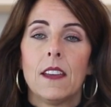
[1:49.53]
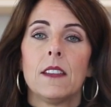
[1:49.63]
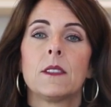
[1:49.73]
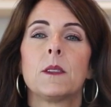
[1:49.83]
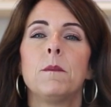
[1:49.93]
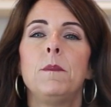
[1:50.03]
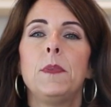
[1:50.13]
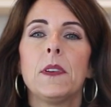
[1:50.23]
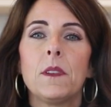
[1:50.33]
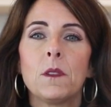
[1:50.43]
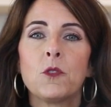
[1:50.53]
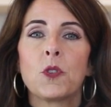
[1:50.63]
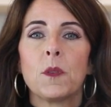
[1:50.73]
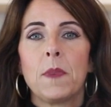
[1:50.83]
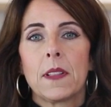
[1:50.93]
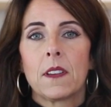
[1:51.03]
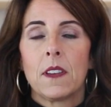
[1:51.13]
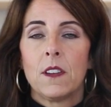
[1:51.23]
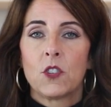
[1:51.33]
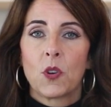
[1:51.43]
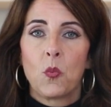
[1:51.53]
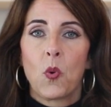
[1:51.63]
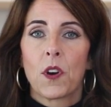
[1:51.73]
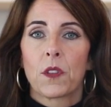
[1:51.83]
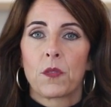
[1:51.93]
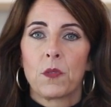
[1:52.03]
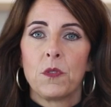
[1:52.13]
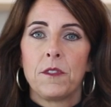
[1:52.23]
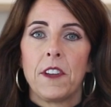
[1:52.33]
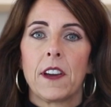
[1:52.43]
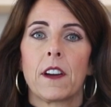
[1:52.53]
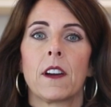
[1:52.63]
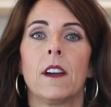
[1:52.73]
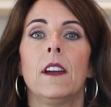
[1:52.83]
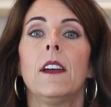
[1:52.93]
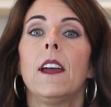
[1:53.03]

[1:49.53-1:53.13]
is to build your ability to work through fear